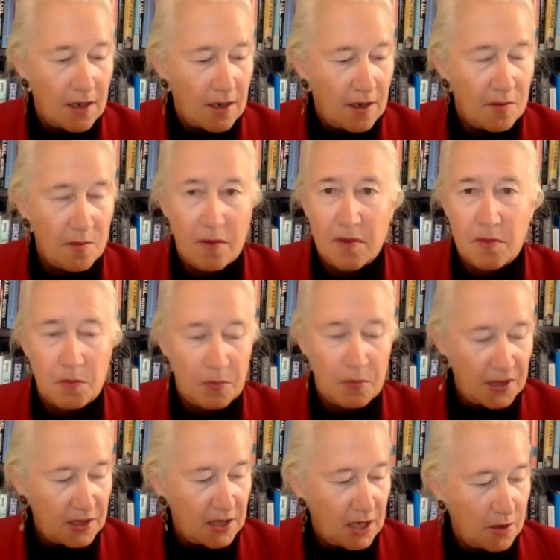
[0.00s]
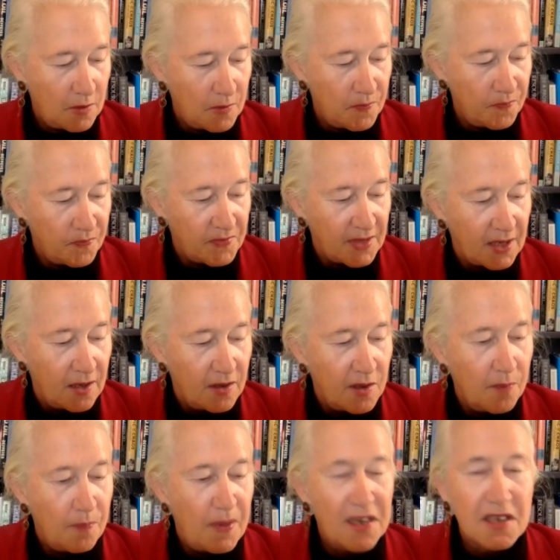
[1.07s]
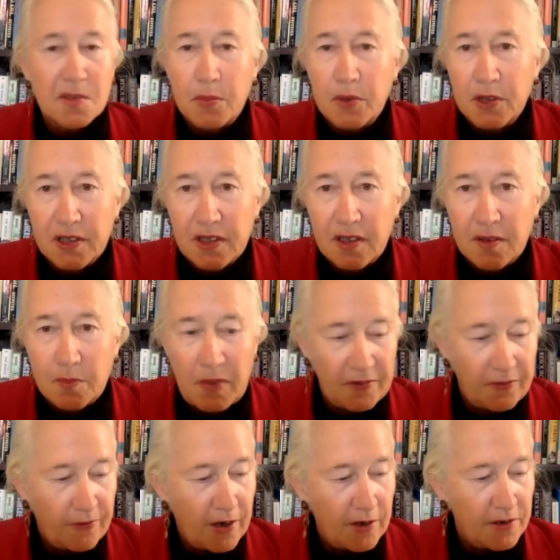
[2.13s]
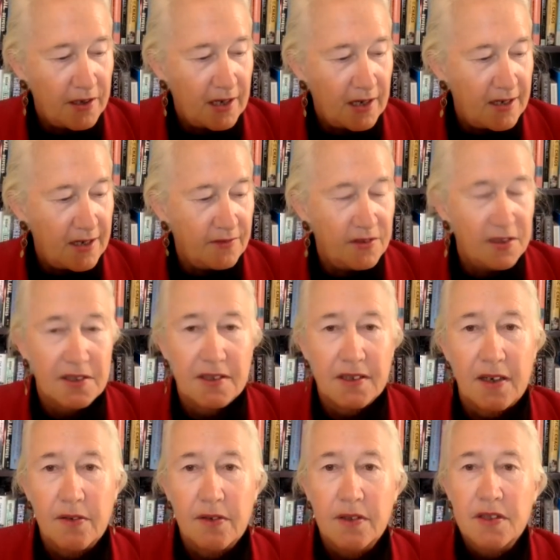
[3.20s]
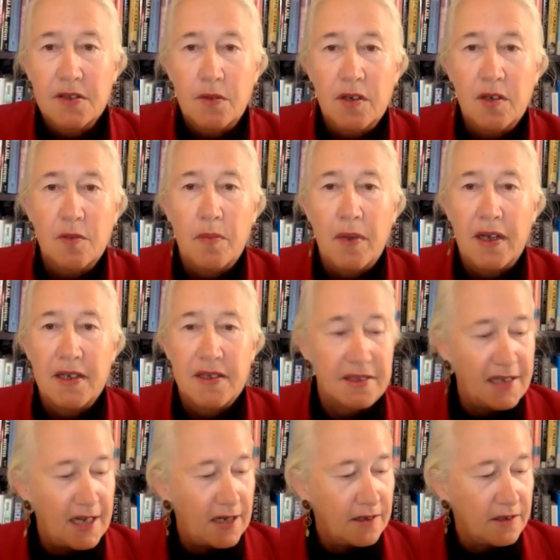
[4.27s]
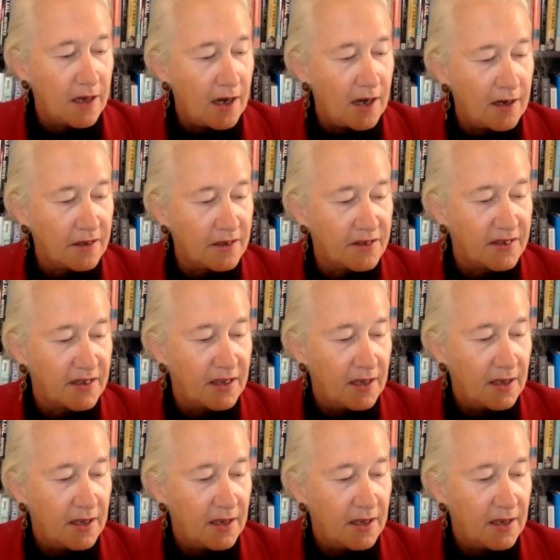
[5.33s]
Uh, but um, the best book by far that I have discovered is written by Stan Cox.